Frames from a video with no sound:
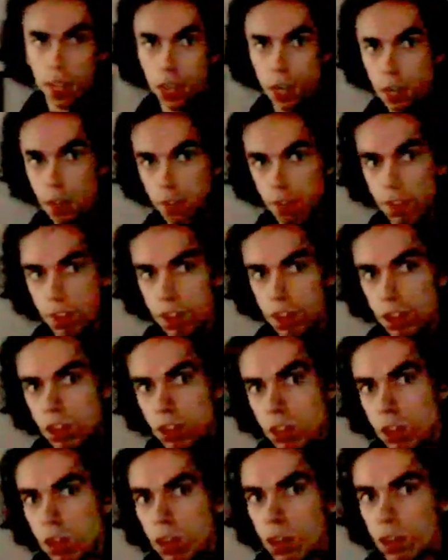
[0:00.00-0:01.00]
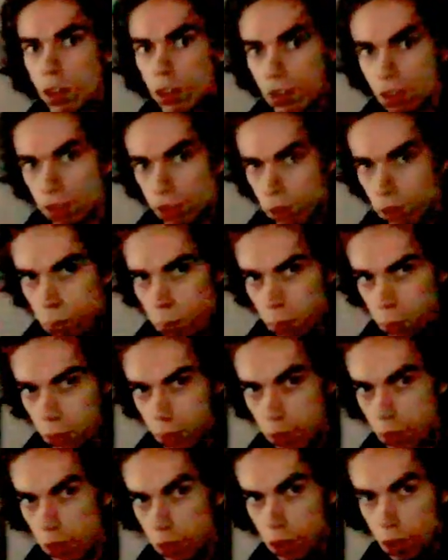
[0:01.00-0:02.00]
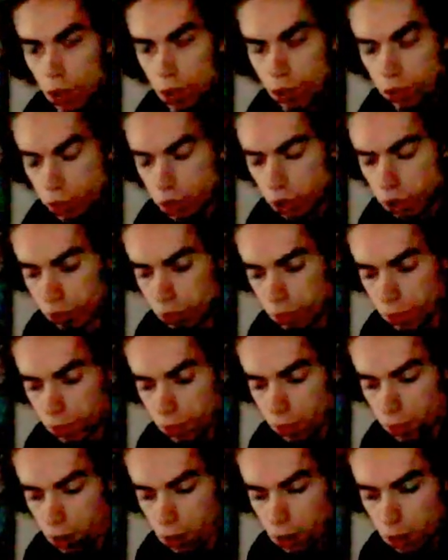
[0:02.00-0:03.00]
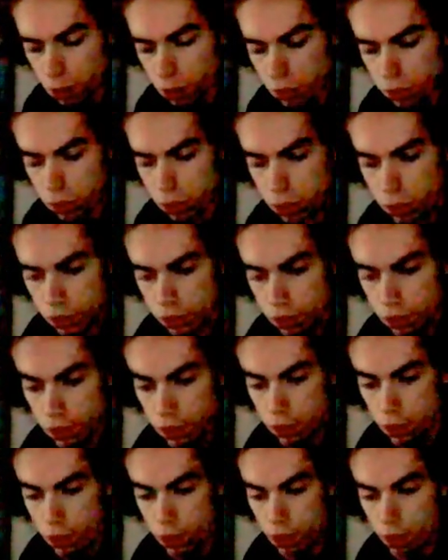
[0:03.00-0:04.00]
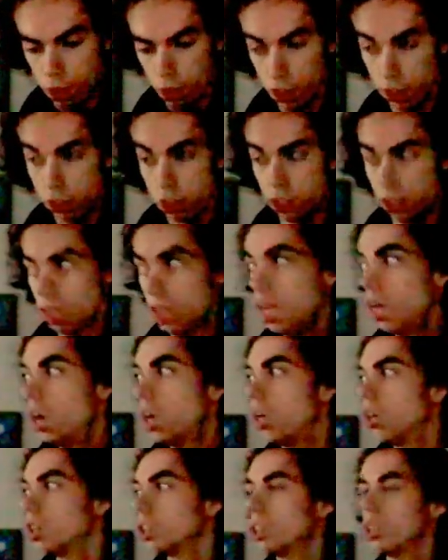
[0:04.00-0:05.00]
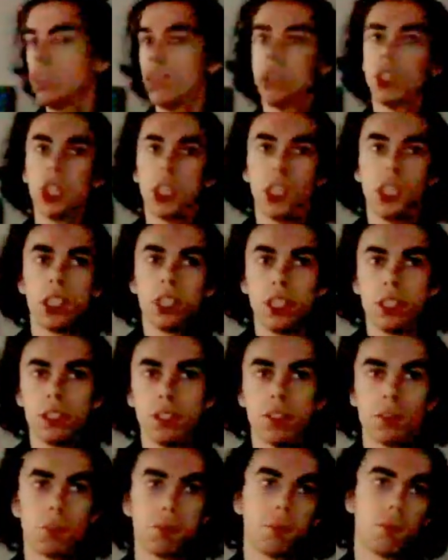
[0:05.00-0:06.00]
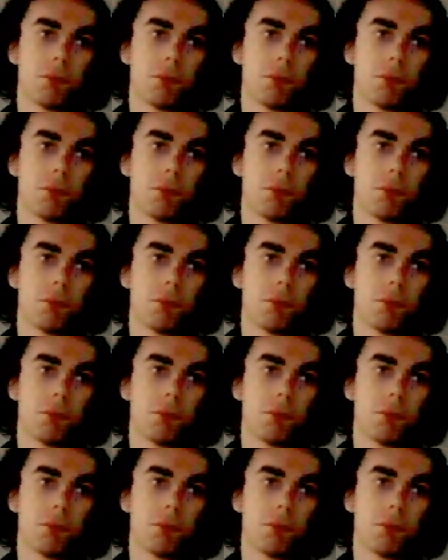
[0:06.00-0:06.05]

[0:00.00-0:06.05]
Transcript: And if uh, and there are laws of, of uh, equality also say that